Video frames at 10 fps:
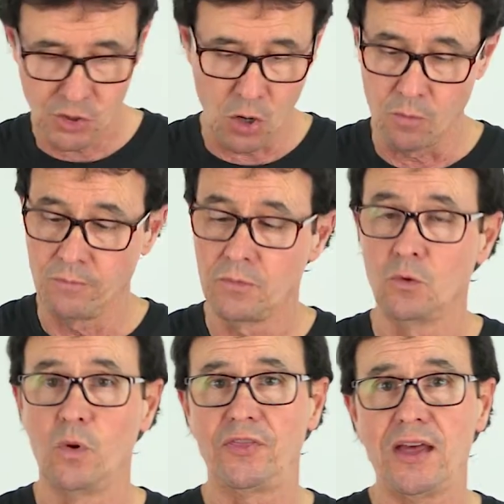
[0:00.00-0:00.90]
So,
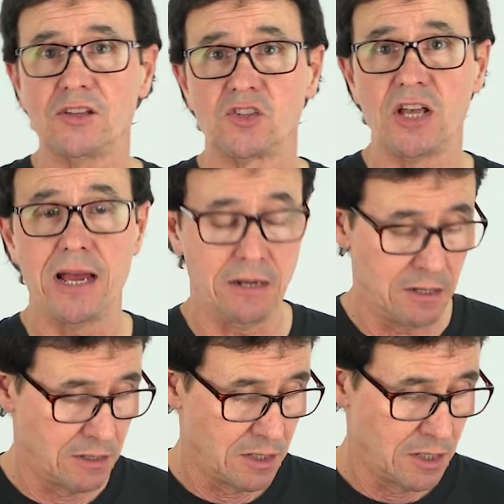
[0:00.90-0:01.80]
with that said,
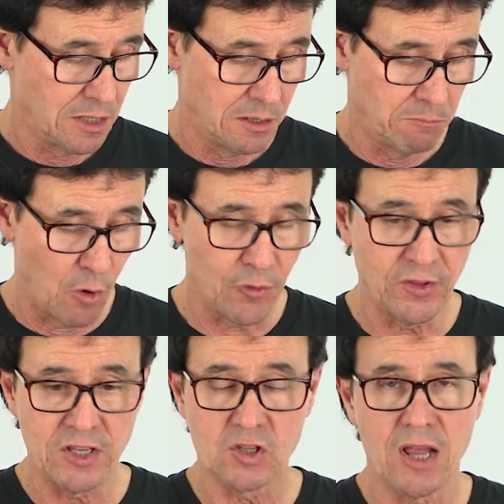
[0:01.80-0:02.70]
both
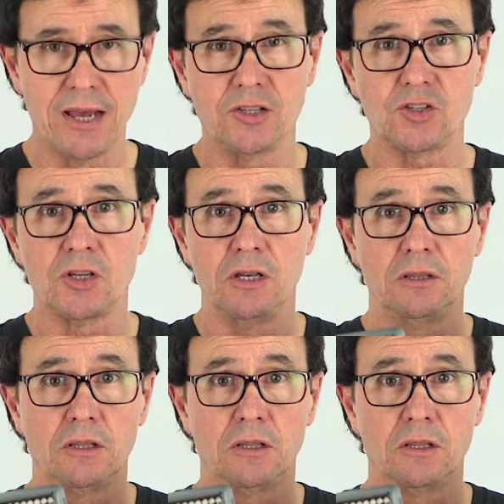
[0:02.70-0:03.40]
of these lights,